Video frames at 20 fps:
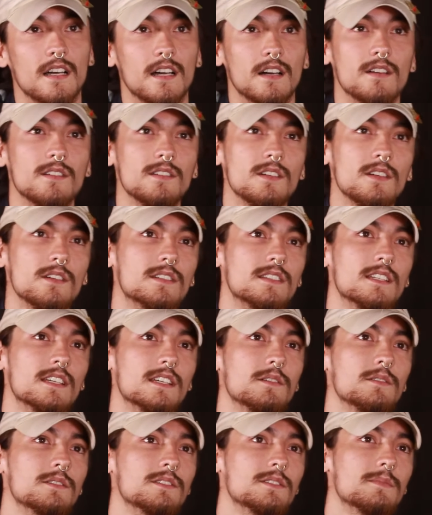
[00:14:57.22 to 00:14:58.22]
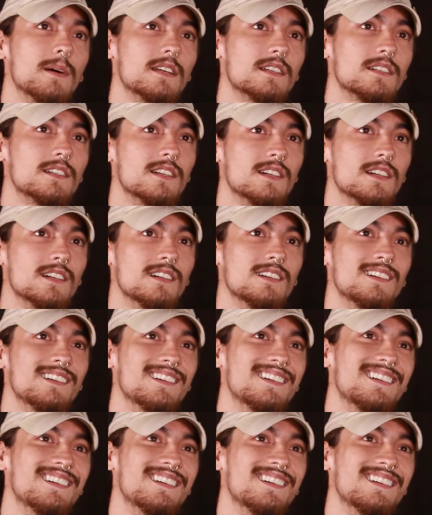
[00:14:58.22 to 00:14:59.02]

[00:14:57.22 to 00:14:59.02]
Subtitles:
I don't know. I think it was about a girl.